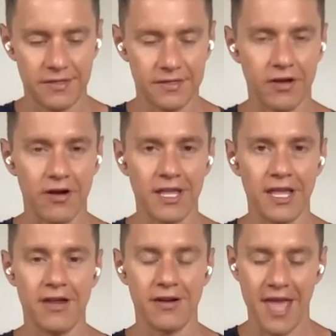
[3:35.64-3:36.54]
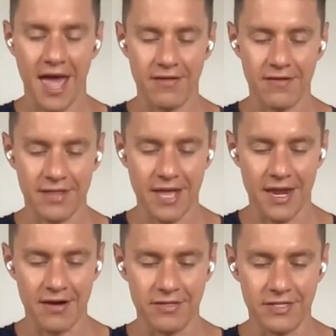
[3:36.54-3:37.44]
So starting here, gathering that
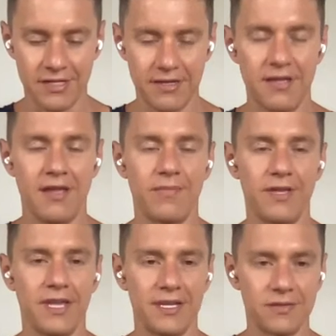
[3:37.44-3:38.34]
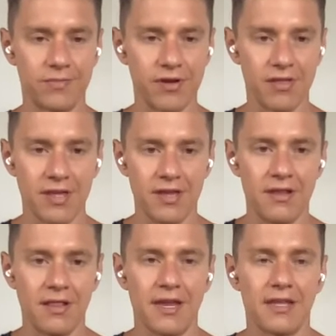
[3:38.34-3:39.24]
energy, beginning to breathe
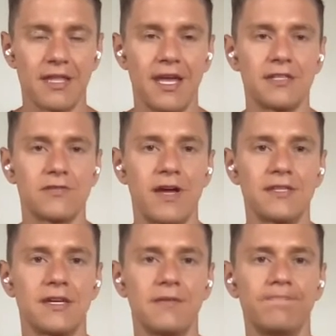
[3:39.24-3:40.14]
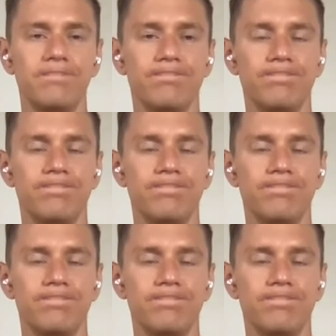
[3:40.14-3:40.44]
in, letting the hands rise up.